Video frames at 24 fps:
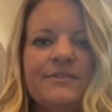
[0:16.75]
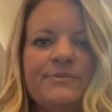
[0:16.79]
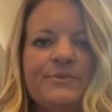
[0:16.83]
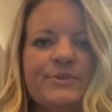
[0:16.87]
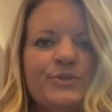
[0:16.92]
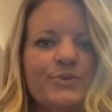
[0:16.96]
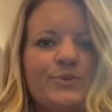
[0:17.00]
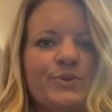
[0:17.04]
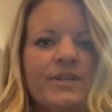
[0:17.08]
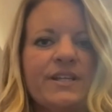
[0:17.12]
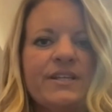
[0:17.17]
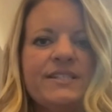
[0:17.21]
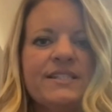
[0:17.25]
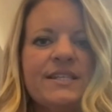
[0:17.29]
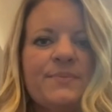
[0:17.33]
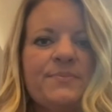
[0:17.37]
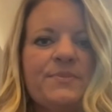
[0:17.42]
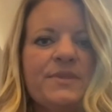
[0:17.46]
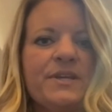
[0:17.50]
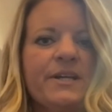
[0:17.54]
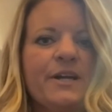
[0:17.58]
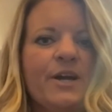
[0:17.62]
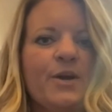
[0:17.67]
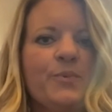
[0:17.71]
it was really
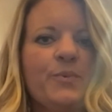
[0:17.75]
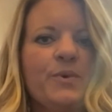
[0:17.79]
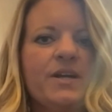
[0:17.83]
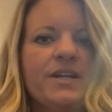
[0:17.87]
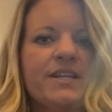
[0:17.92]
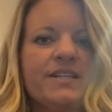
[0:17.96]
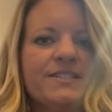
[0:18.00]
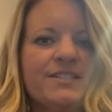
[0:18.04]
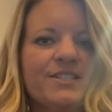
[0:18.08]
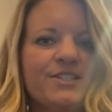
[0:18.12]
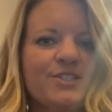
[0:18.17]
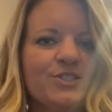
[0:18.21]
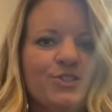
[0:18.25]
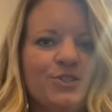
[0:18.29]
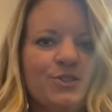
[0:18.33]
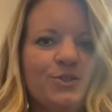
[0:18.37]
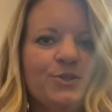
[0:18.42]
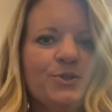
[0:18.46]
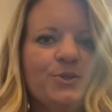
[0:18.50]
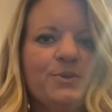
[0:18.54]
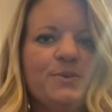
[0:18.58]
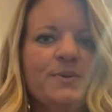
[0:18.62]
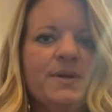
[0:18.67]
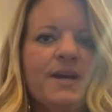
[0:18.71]
something I wanted to
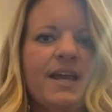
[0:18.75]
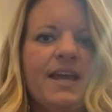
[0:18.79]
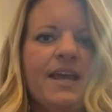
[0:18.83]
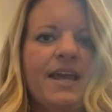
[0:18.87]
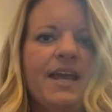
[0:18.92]
do.